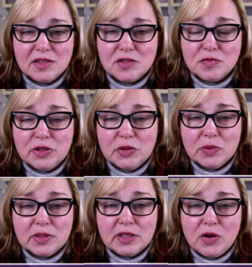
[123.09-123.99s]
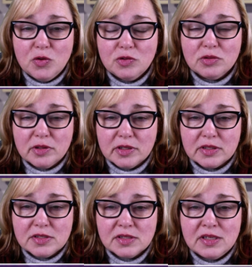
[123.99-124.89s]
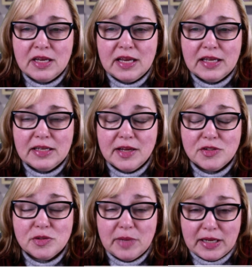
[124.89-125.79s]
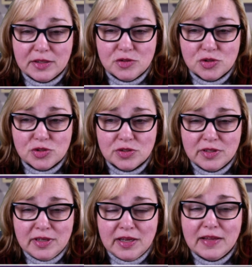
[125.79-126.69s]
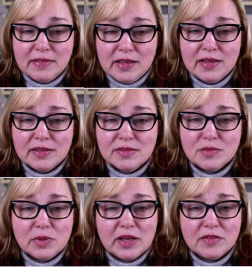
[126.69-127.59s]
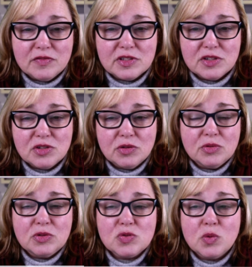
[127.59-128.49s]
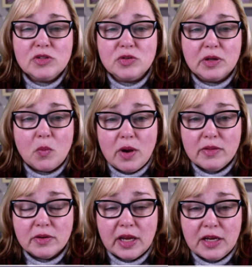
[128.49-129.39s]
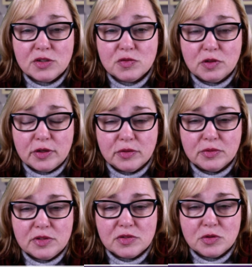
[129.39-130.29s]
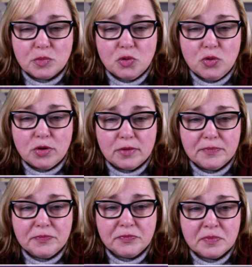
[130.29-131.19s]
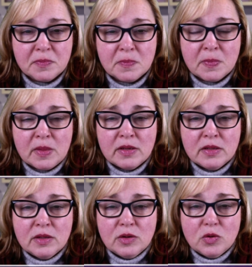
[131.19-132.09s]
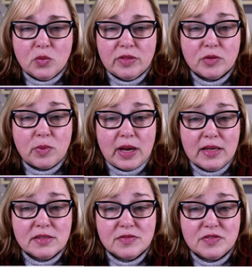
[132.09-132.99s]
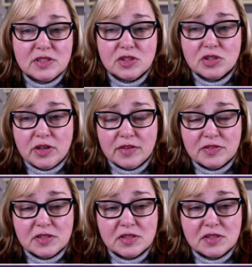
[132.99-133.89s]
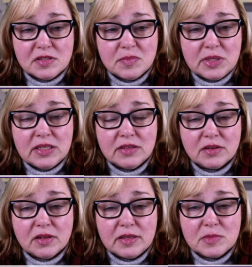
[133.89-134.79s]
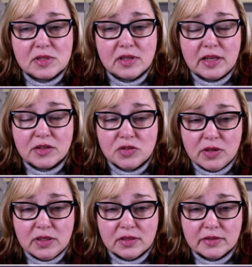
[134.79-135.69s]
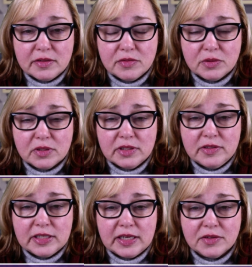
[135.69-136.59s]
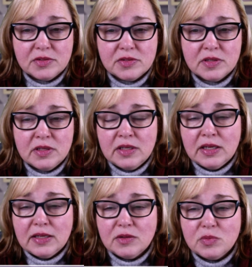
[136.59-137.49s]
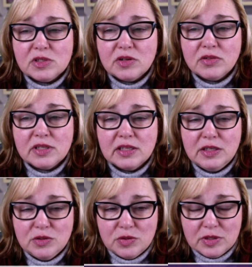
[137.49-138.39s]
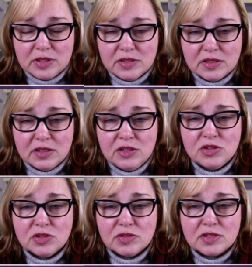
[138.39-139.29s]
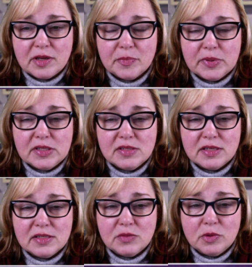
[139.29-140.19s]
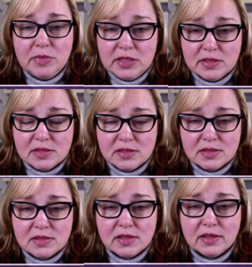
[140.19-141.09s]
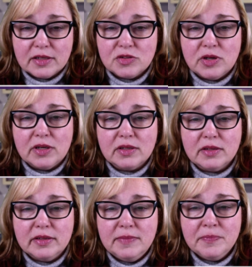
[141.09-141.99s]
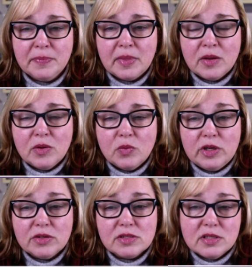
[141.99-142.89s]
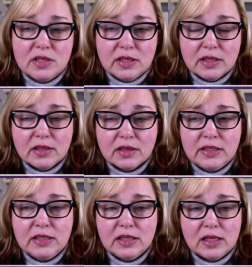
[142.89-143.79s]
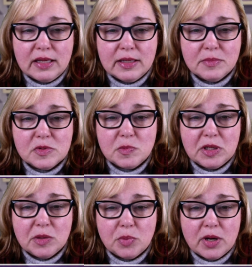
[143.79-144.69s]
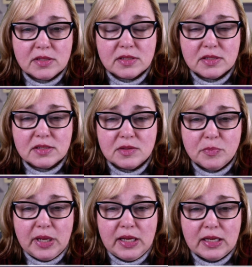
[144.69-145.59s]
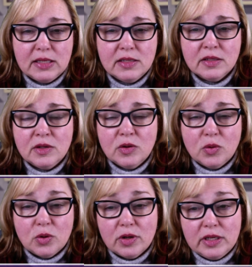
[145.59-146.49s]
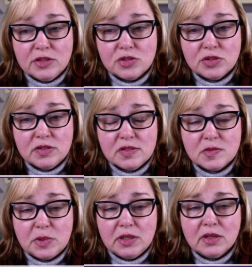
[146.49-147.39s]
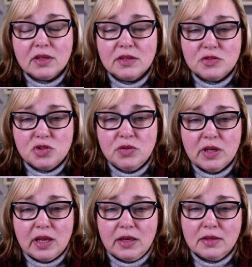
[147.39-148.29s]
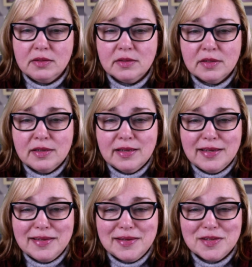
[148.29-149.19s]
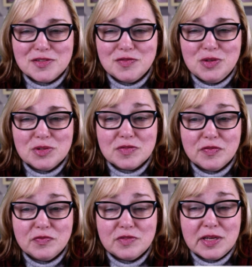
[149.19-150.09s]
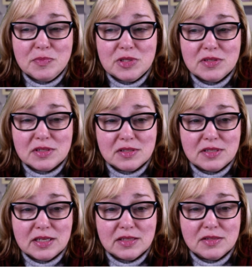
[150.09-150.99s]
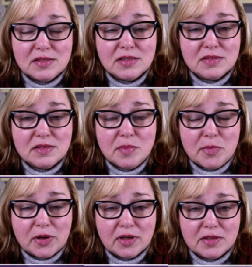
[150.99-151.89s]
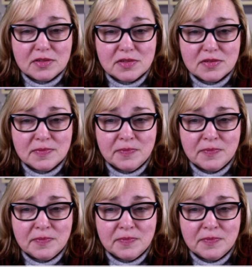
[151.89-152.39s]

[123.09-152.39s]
is frequently overlooked and undermanaged, and then we have physician owners wondering why their cash flow is so poor. With the rise of physician offices submitting their claims electronically through a clearinghouse and the resulting increase in insurance companies sending remittances electronically, we are seeing clean claims being processed and paid, or in insurance speak, adjudicated, in as few as 10 business days in some markets.